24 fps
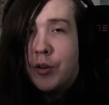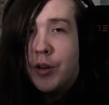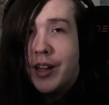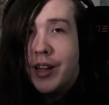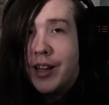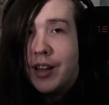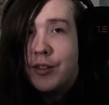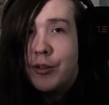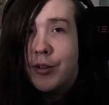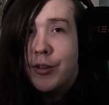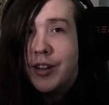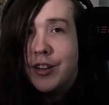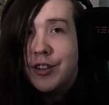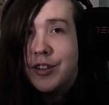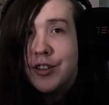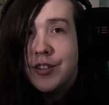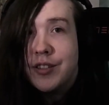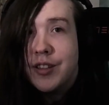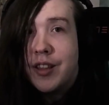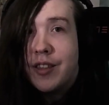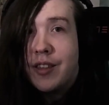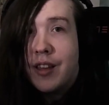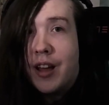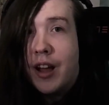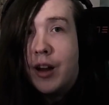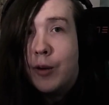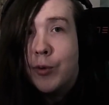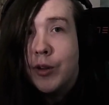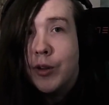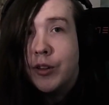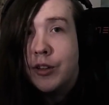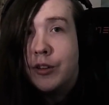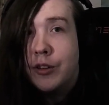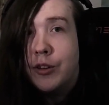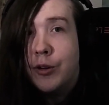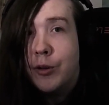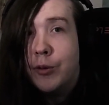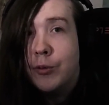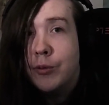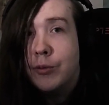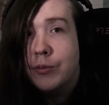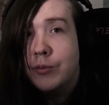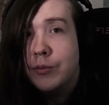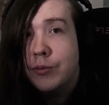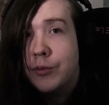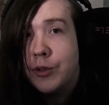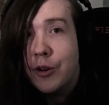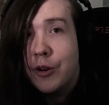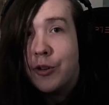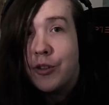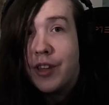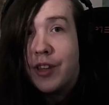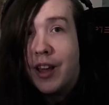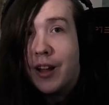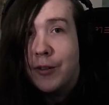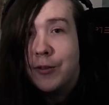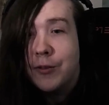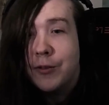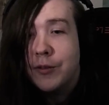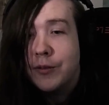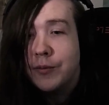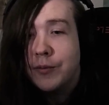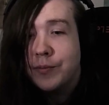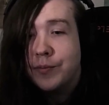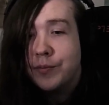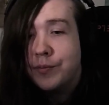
I guess you can just decide what to do yourself.